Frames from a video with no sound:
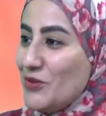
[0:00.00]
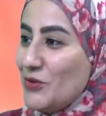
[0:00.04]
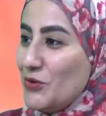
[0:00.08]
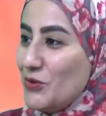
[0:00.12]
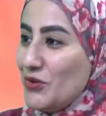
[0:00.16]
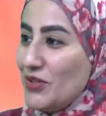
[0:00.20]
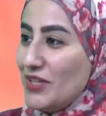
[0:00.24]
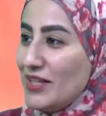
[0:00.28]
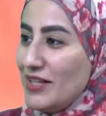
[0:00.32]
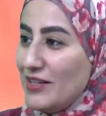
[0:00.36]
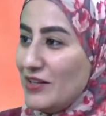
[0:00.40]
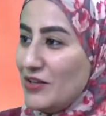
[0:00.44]

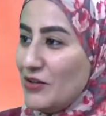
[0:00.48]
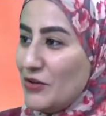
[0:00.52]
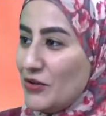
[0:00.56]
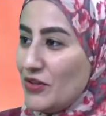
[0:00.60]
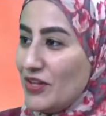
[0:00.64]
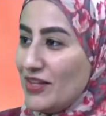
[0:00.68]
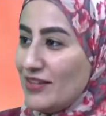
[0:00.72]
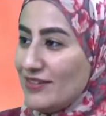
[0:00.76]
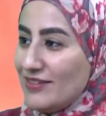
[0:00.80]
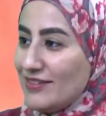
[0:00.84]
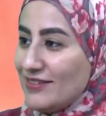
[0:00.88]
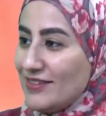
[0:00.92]
To you
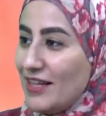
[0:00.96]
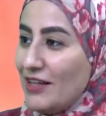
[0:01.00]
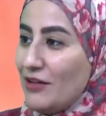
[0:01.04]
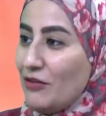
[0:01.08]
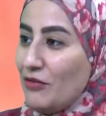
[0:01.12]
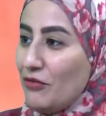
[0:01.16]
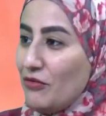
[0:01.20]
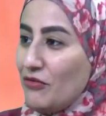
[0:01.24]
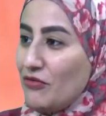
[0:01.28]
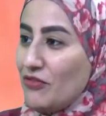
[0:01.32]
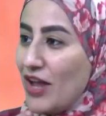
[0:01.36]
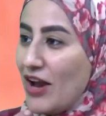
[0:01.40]
know the
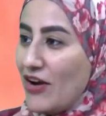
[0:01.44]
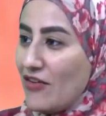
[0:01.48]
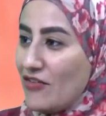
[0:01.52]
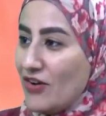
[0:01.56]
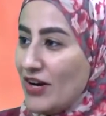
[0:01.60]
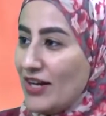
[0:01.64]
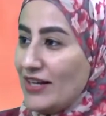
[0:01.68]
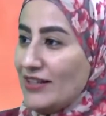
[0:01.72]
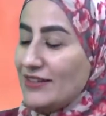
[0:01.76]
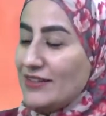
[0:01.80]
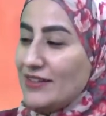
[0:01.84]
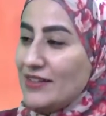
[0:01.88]

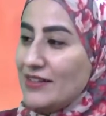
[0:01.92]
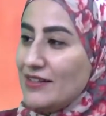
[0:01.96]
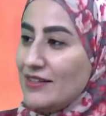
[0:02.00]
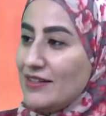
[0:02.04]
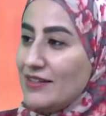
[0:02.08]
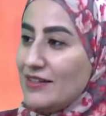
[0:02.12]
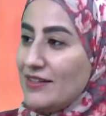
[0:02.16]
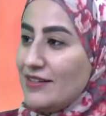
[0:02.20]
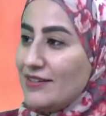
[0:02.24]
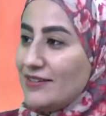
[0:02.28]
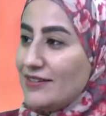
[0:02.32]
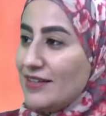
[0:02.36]

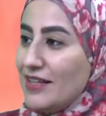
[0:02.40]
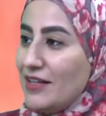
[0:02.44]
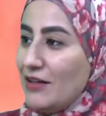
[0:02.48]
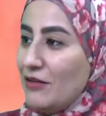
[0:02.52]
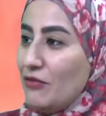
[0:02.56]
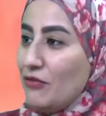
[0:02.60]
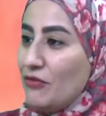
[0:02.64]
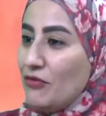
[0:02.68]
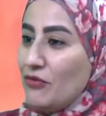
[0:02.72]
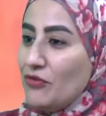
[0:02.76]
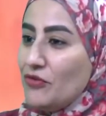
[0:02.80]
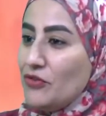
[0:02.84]
self-directed, the
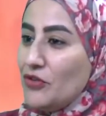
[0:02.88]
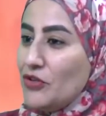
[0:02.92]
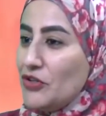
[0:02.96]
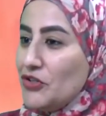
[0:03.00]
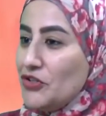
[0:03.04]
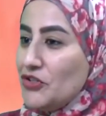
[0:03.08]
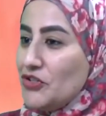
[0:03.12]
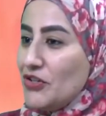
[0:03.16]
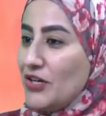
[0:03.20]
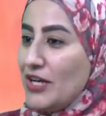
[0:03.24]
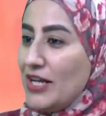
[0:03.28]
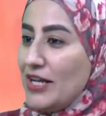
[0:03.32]

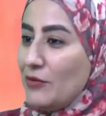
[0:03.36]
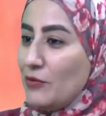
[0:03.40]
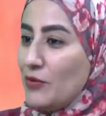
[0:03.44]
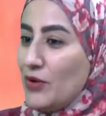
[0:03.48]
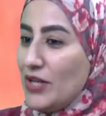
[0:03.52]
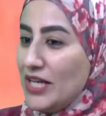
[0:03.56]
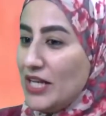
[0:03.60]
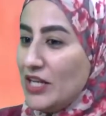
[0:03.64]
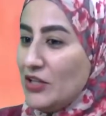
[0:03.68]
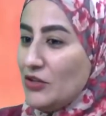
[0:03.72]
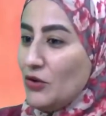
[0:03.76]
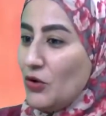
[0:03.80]
self-nurturing.
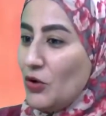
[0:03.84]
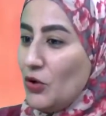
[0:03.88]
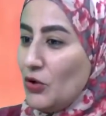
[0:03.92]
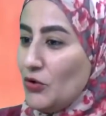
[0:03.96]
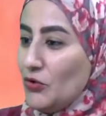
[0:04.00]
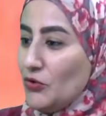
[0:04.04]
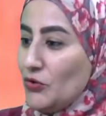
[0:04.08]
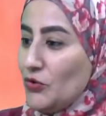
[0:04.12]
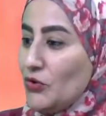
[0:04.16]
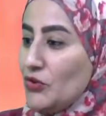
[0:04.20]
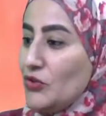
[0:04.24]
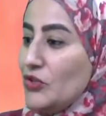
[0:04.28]
We need
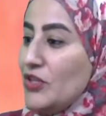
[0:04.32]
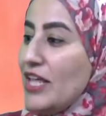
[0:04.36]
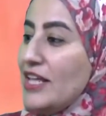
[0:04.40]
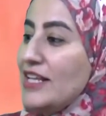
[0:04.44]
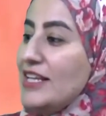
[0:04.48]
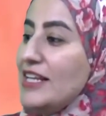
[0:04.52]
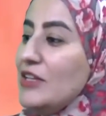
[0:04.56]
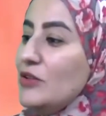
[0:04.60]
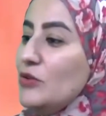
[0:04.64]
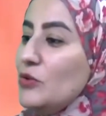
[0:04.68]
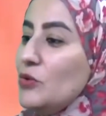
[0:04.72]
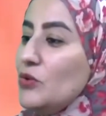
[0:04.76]
also
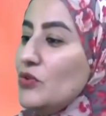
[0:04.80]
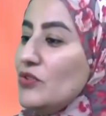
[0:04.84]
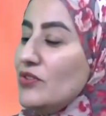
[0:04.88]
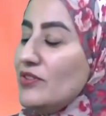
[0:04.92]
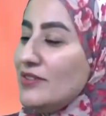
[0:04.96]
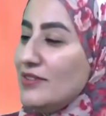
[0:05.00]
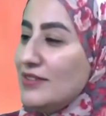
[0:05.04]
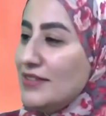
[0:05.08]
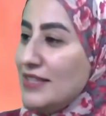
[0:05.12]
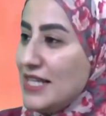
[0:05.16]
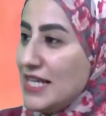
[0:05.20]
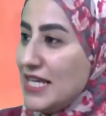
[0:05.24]
they need to
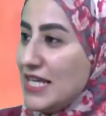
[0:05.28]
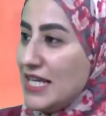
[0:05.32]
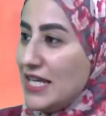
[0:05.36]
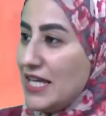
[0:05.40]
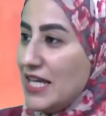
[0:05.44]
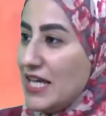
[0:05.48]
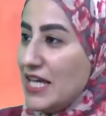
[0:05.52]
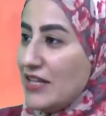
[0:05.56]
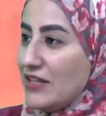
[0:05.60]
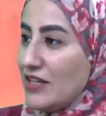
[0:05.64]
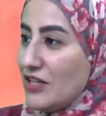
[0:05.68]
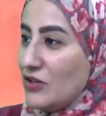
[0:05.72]

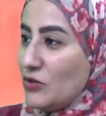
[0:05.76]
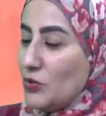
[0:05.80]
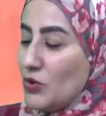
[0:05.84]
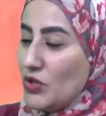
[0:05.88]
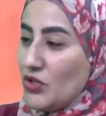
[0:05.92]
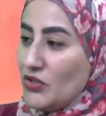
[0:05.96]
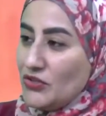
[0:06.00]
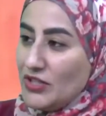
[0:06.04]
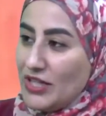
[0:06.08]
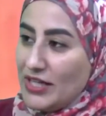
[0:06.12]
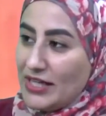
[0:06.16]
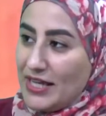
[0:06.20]
see that
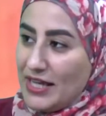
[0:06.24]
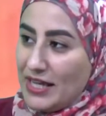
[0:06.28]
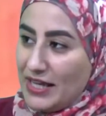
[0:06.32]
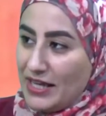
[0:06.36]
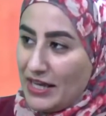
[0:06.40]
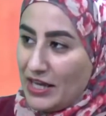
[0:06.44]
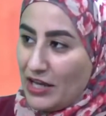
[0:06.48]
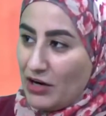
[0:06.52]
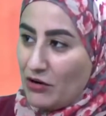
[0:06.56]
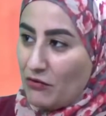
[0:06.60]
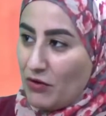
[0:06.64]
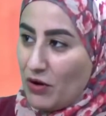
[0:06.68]
we are
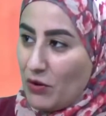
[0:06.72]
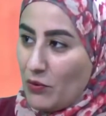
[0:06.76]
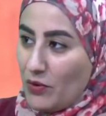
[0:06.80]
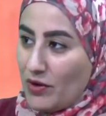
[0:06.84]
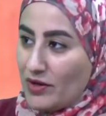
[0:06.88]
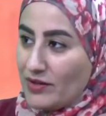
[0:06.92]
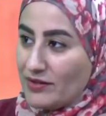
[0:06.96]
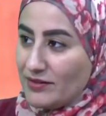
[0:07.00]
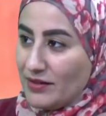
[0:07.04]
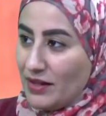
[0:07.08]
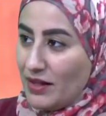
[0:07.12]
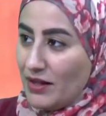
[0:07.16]
taking care of
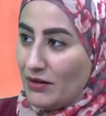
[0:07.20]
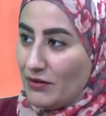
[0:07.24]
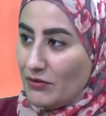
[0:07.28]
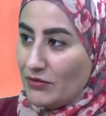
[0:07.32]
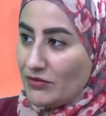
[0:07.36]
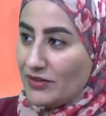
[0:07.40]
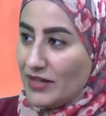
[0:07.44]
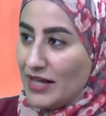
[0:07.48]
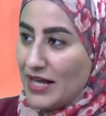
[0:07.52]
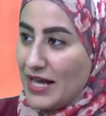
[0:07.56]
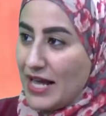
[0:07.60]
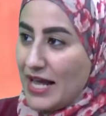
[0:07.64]

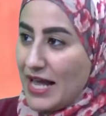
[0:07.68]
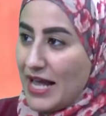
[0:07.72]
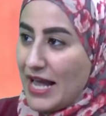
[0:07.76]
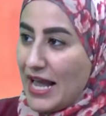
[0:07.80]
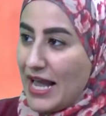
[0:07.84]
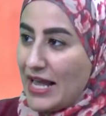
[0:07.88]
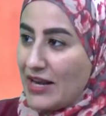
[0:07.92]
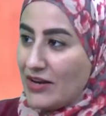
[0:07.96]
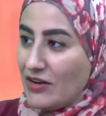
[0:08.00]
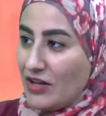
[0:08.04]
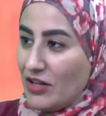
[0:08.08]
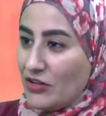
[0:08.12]
ourselves
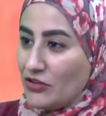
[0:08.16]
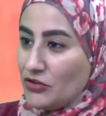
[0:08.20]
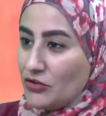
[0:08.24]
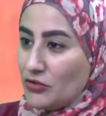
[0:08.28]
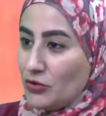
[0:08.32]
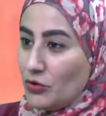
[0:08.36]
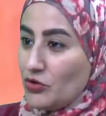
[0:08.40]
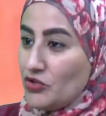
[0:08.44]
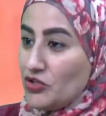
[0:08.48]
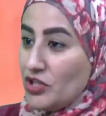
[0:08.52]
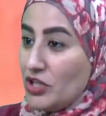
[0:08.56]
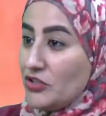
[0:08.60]
and not
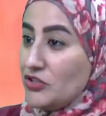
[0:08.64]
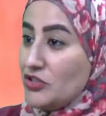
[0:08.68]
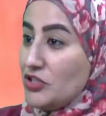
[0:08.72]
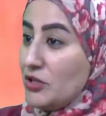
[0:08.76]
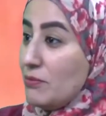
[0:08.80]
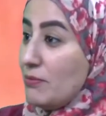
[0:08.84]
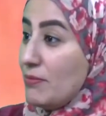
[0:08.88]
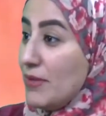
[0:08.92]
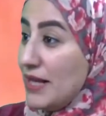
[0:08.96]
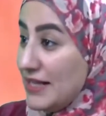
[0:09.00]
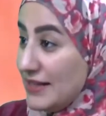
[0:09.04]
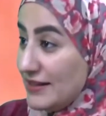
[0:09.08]
so
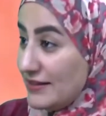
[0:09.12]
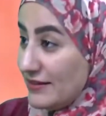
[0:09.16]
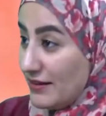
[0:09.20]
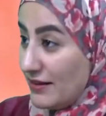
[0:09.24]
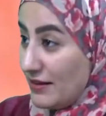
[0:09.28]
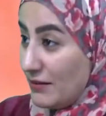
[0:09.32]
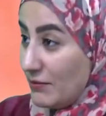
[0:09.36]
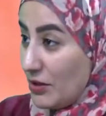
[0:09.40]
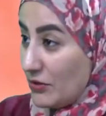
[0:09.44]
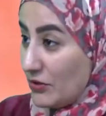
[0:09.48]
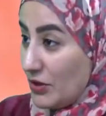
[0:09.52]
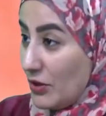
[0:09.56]

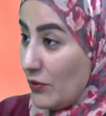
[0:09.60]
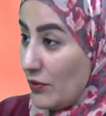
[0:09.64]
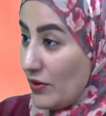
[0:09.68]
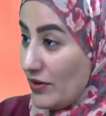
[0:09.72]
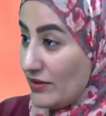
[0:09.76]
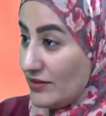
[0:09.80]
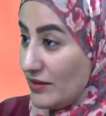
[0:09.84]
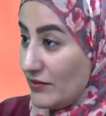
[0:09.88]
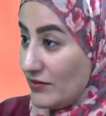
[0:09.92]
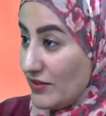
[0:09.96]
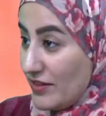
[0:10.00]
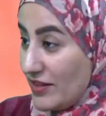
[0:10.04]
judgmental about
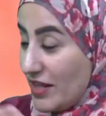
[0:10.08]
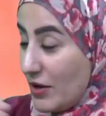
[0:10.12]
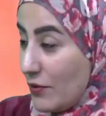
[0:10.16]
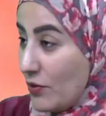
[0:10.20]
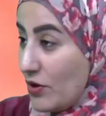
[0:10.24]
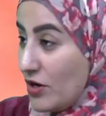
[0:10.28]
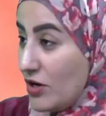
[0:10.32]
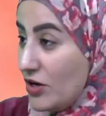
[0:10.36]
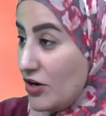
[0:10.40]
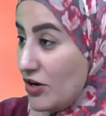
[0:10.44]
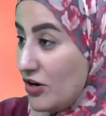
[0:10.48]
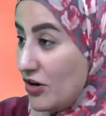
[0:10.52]
ourselves, and they
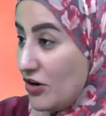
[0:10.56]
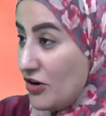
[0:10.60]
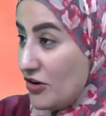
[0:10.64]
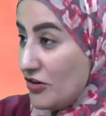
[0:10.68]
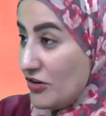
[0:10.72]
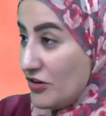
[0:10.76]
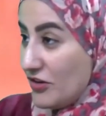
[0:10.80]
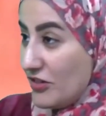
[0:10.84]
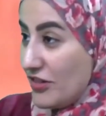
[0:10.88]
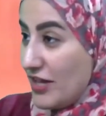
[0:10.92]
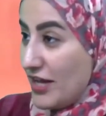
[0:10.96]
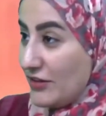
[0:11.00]
will
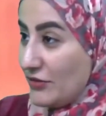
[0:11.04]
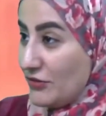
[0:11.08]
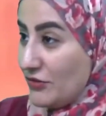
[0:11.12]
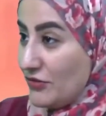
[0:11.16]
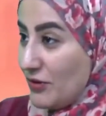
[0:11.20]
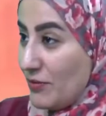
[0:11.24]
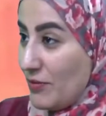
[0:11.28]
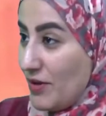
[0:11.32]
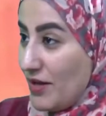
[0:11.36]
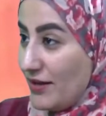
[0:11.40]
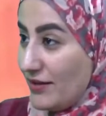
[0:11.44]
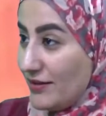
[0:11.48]
learn that
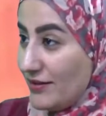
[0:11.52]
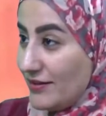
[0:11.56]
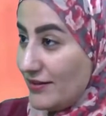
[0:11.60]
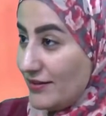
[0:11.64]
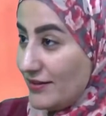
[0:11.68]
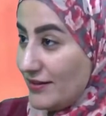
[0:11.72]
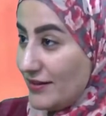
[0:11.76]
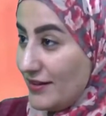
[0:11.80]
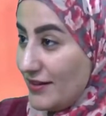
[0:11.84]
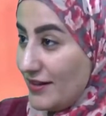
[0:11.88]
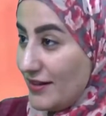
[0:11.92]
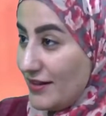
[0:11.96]
from
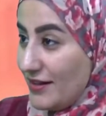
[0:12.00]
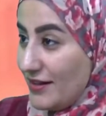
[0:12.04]
us.